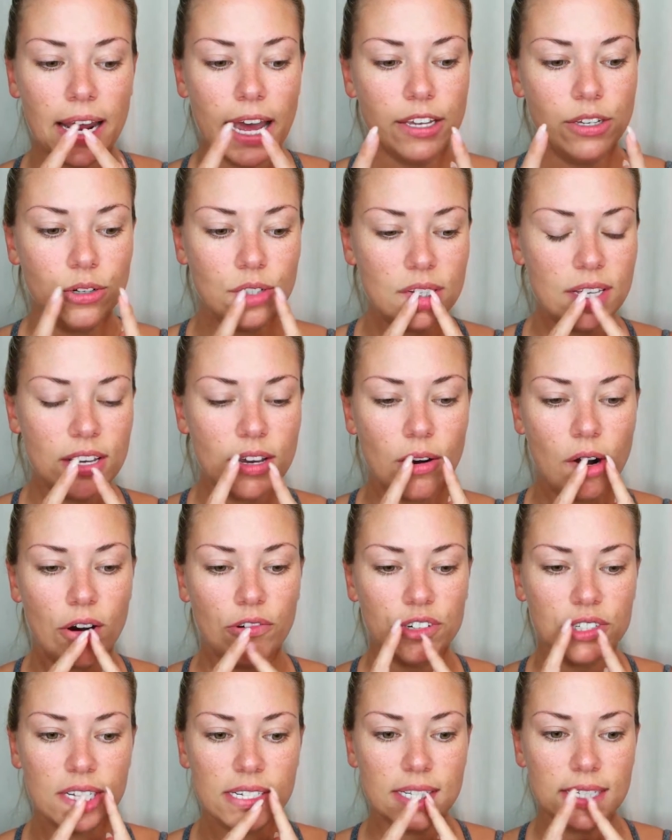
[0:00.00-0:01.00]
I usually go
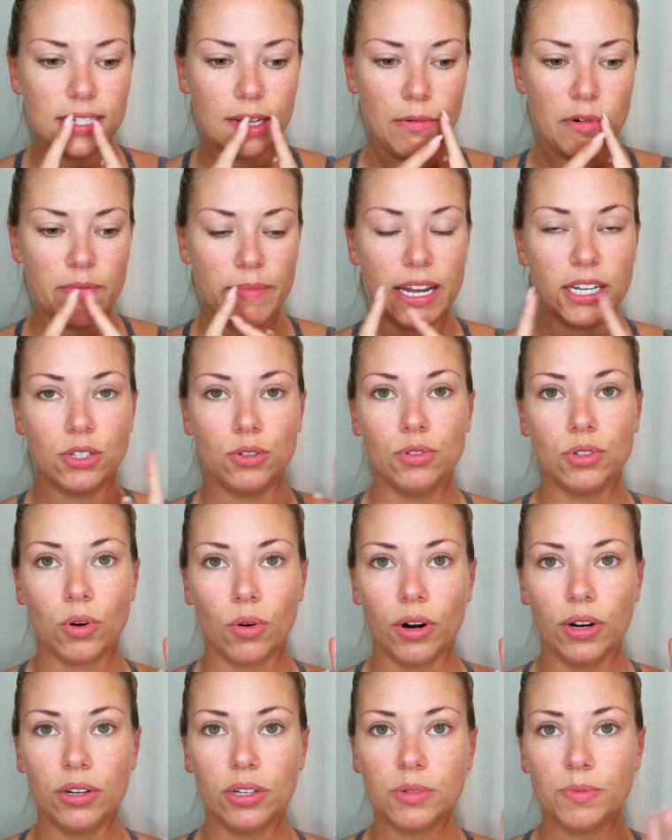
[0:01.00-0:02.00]
over this in some of my
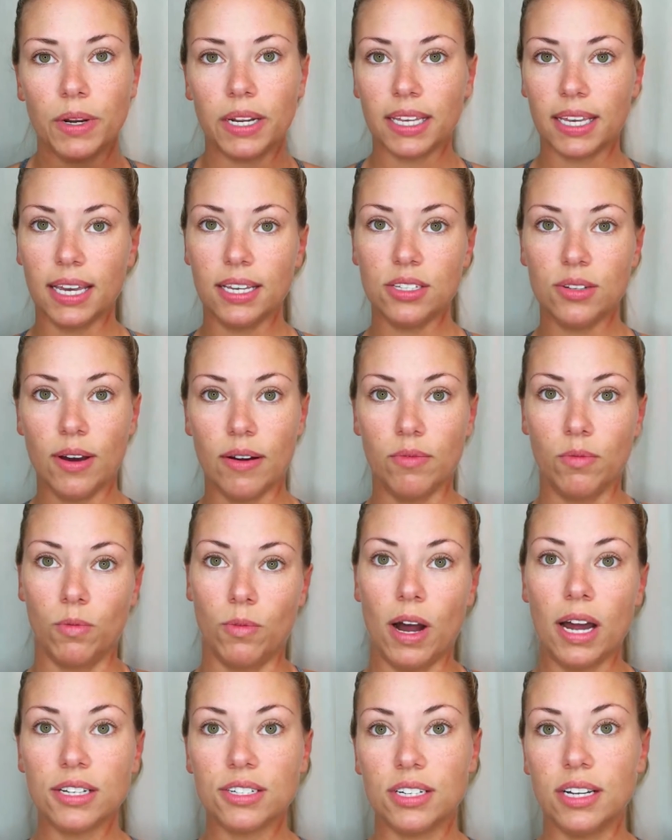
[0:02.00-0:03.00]
tutorials, but in case you haven't
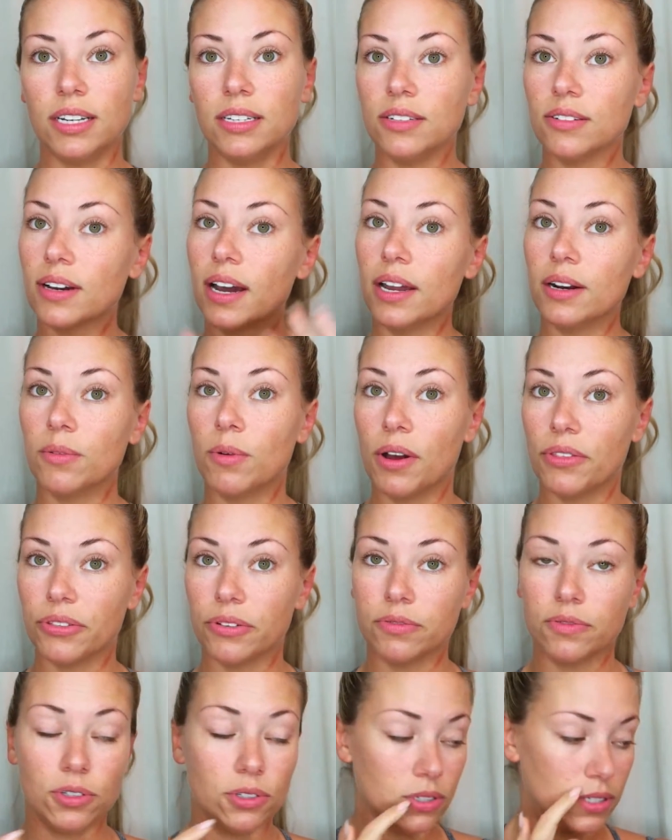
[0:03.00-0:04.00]
watched it and you kind of want the full